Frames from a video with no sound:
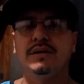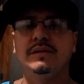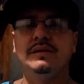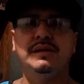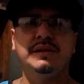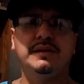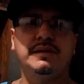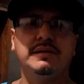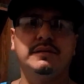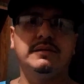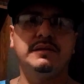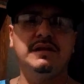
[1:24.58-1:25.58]
these
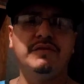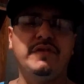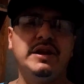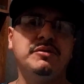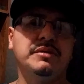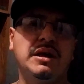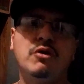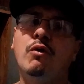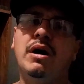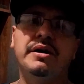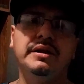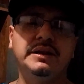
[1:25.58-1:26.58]
videos, they go
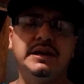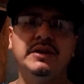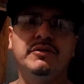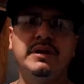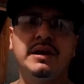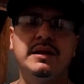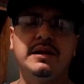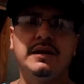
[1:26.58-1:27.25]
out on the internet,